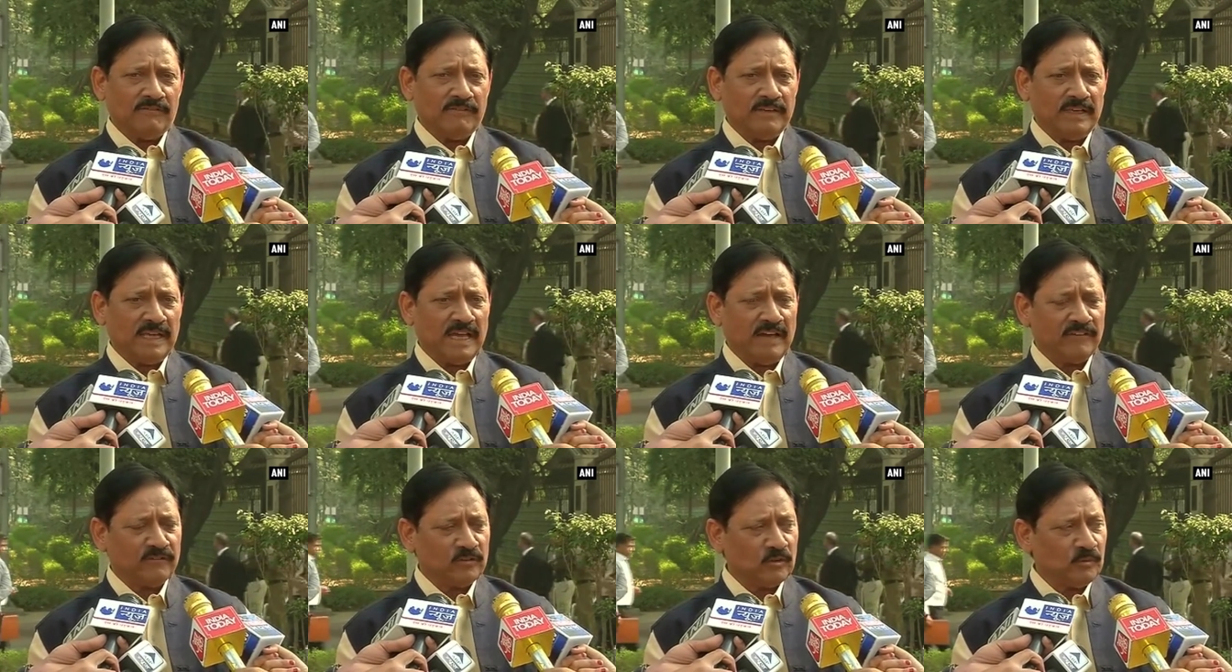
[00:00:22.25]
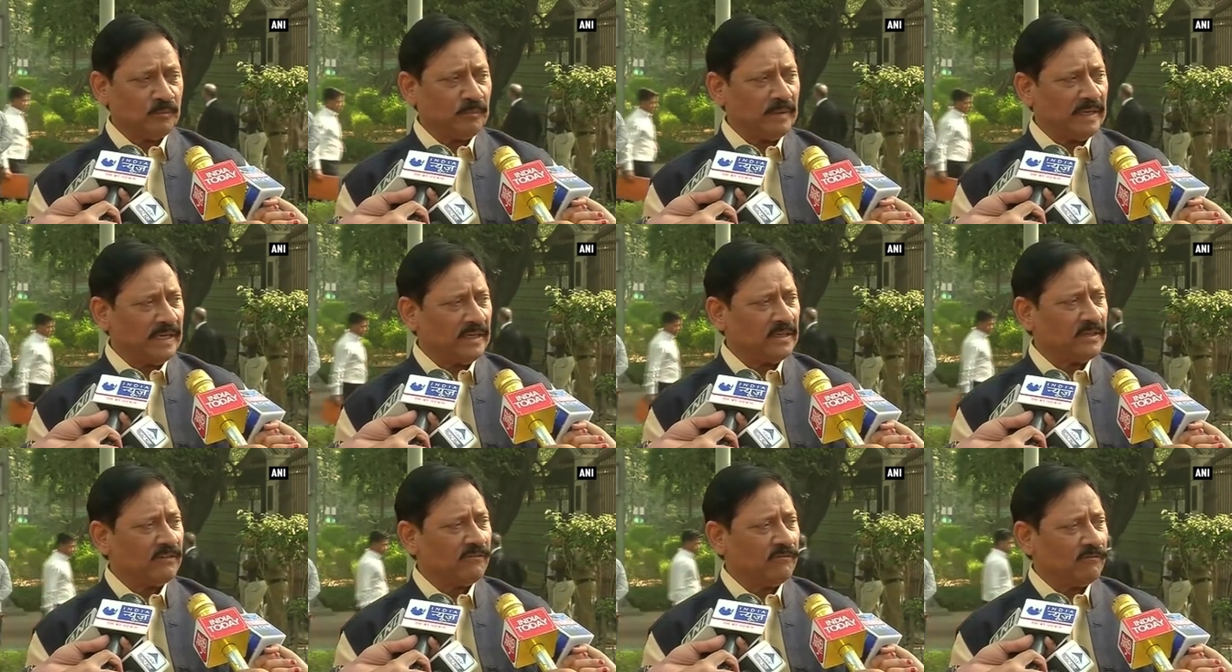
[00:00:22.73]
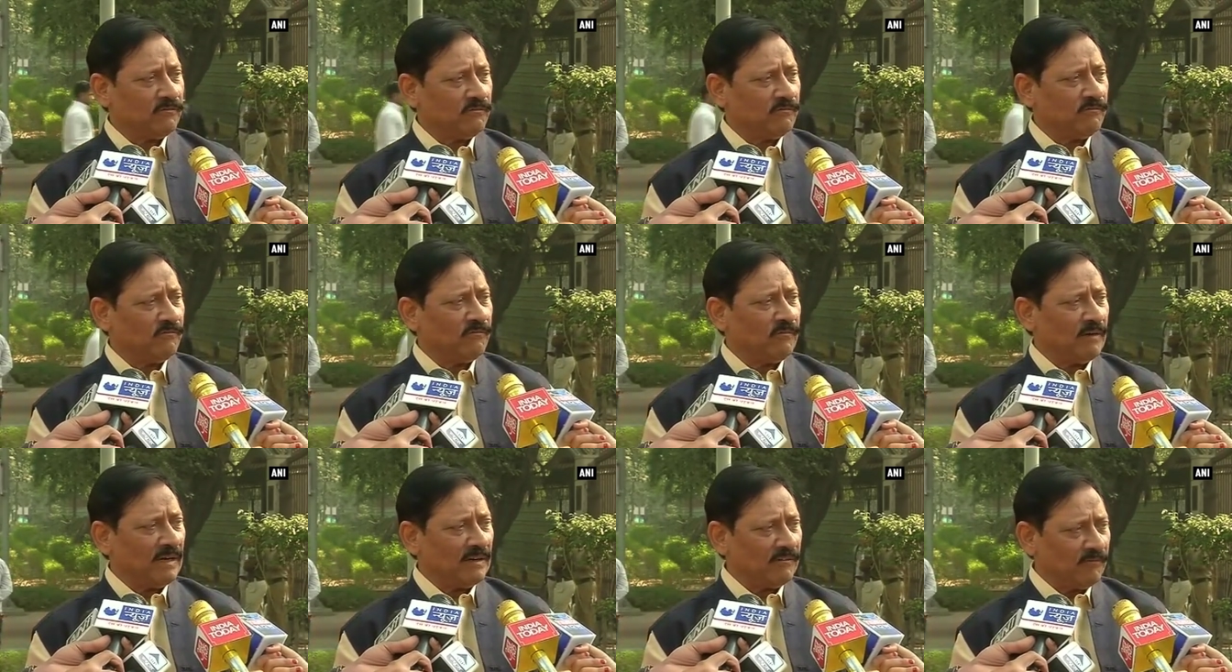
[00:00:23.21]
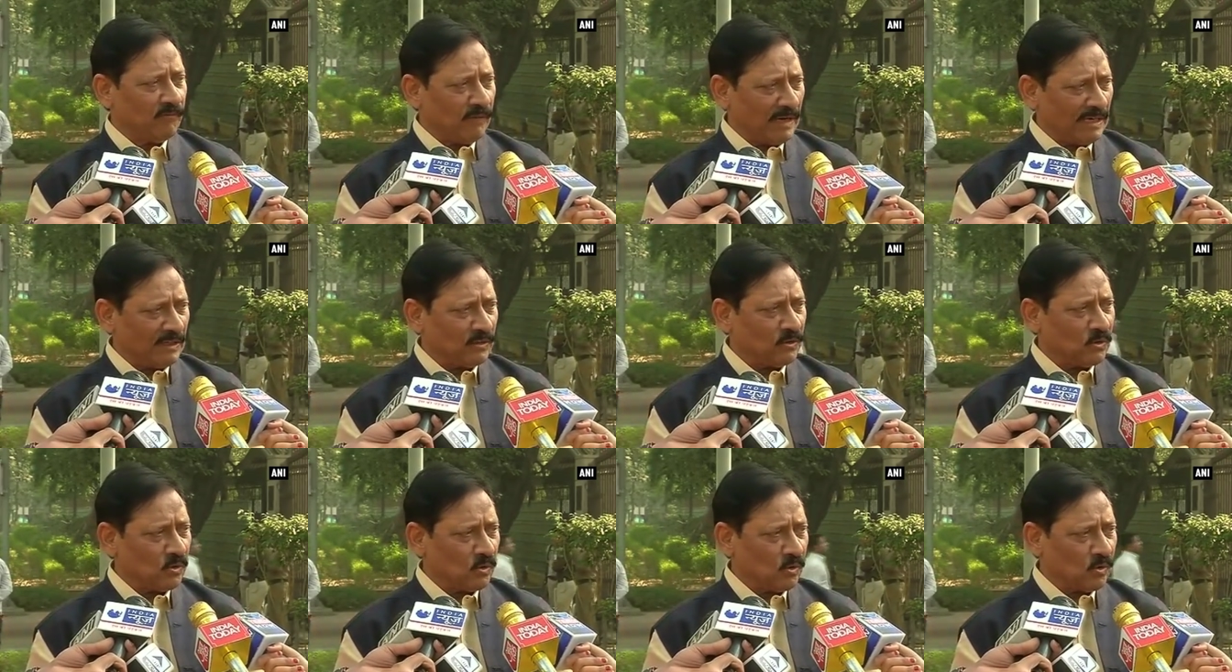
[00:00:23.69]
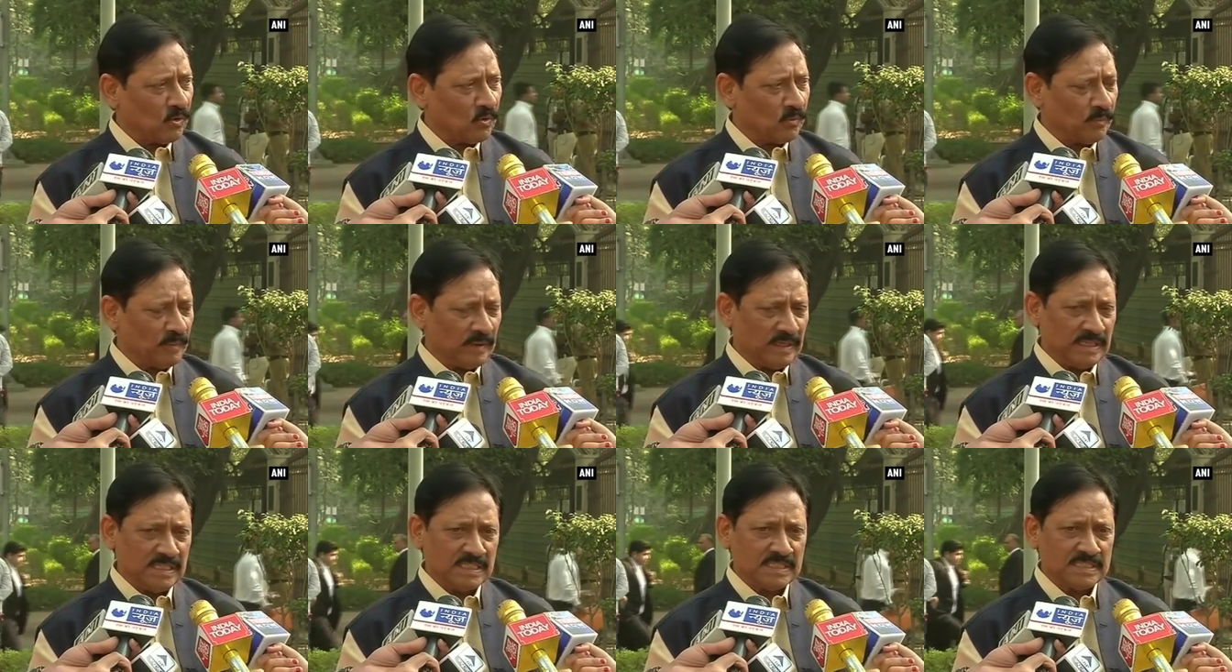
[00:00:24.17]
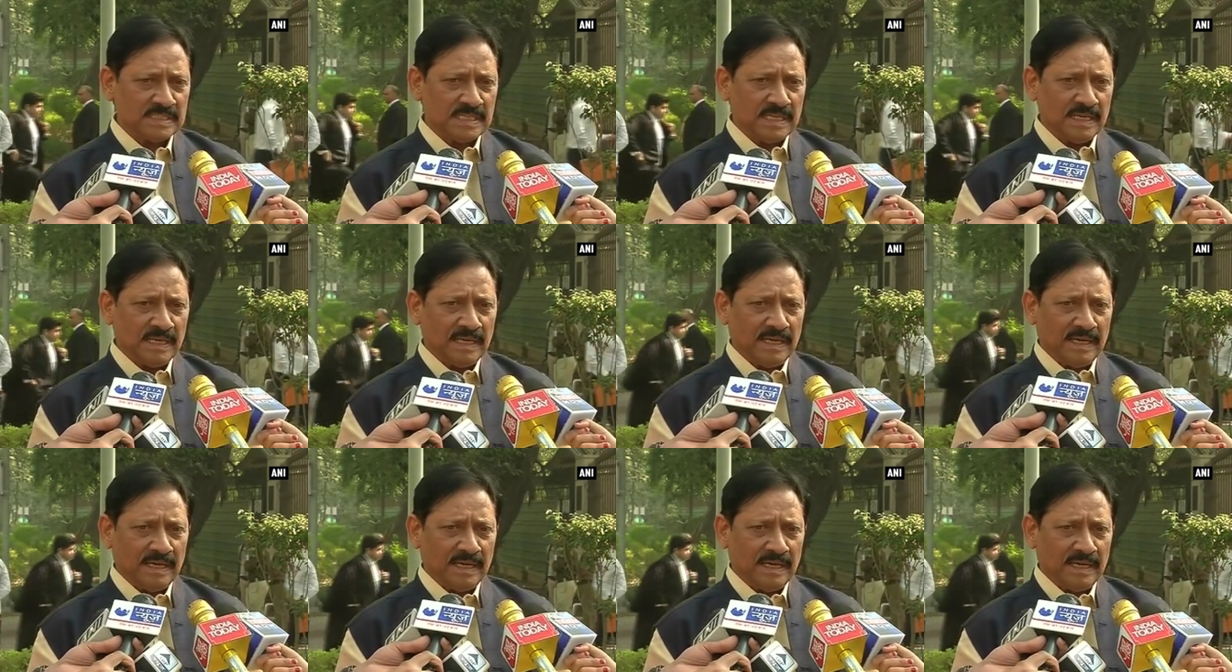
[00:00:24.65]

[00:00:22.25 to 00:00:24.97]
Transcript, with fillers: we have to pay one, one crore rupees